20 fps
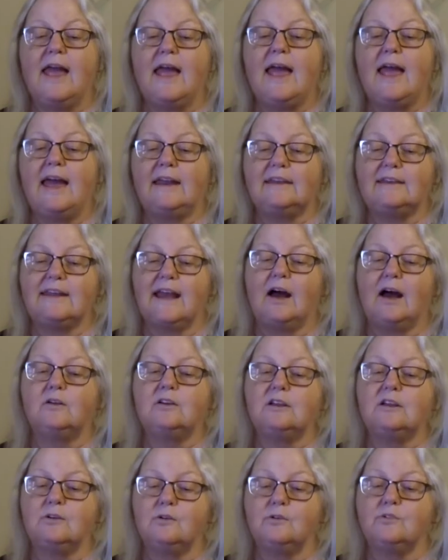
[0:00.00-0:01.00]
and how
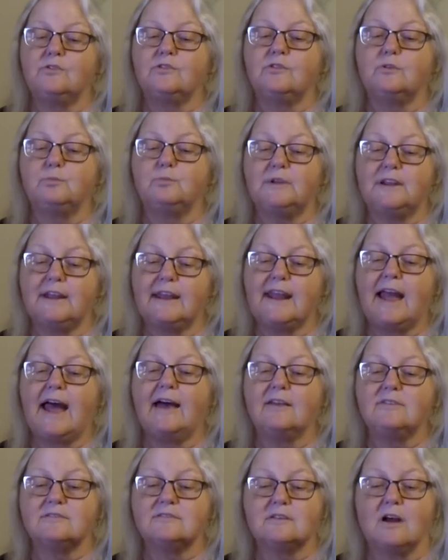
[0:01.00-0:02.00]
to use them to
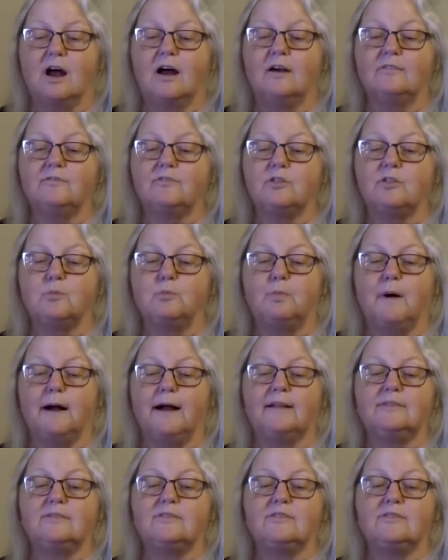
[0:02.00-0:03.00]
cast off the
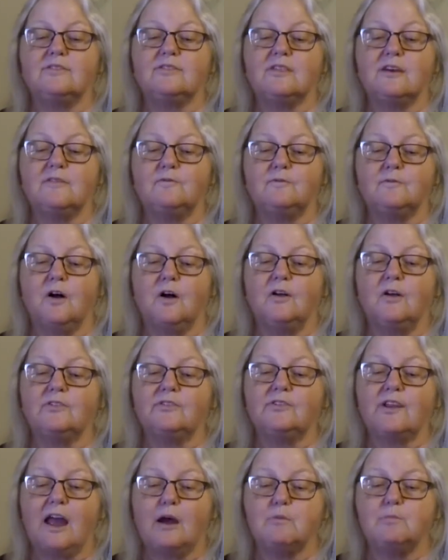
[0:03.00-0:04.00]
bonds that
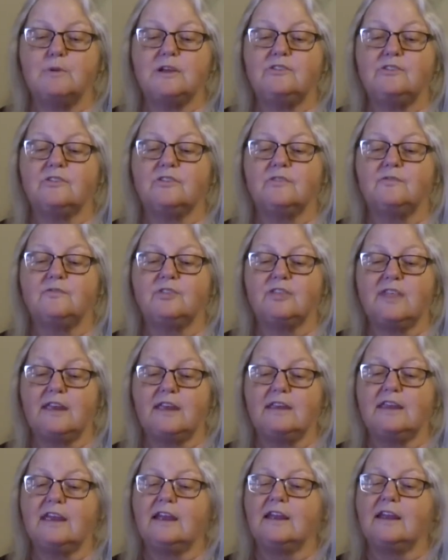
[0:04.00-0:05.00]
false habits of
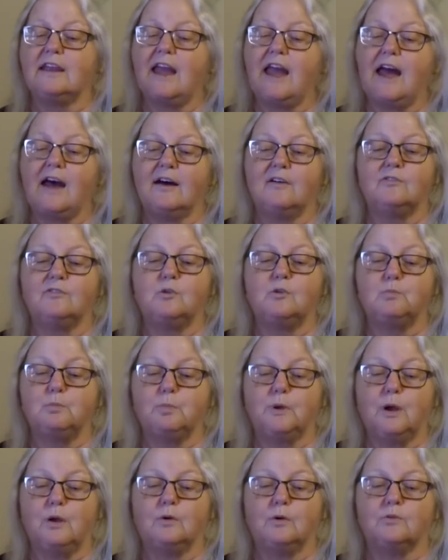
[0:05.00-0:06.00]
thinking have
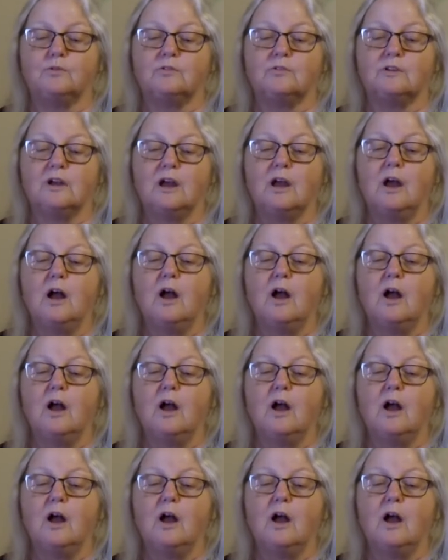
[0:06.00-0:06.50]
imposed.